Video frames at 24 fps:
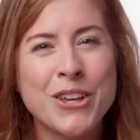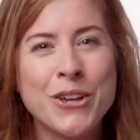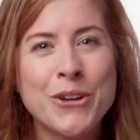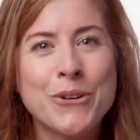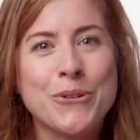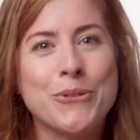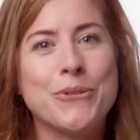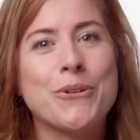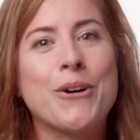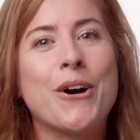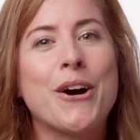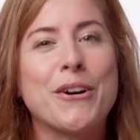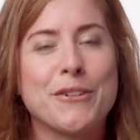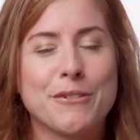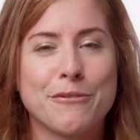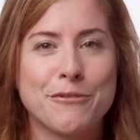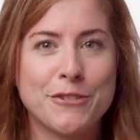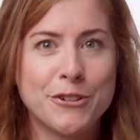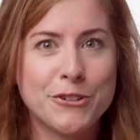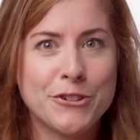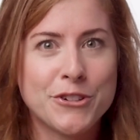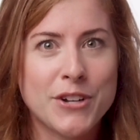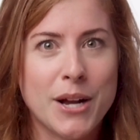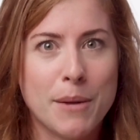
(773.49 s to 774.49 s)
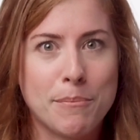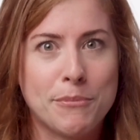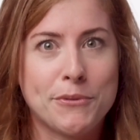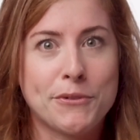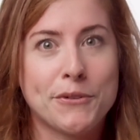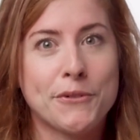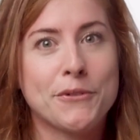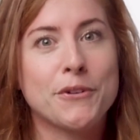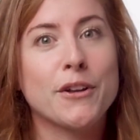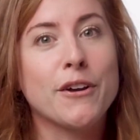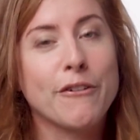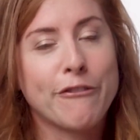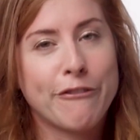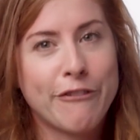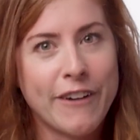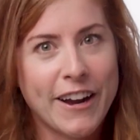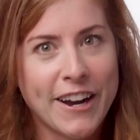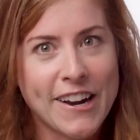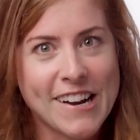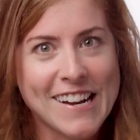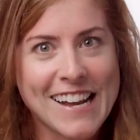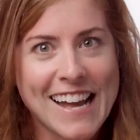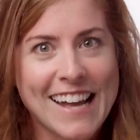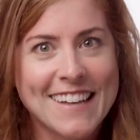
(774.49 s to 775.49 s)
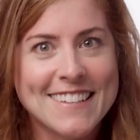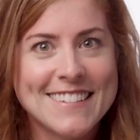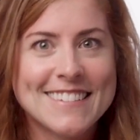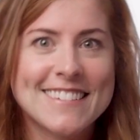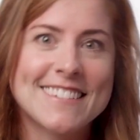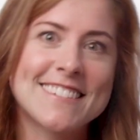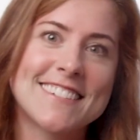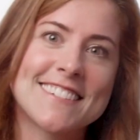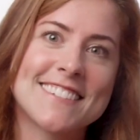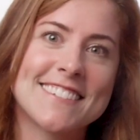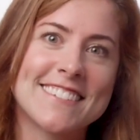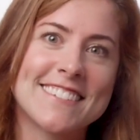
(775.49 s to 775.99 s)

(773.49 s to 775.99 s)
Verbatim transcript: you on a future episode of Firecast.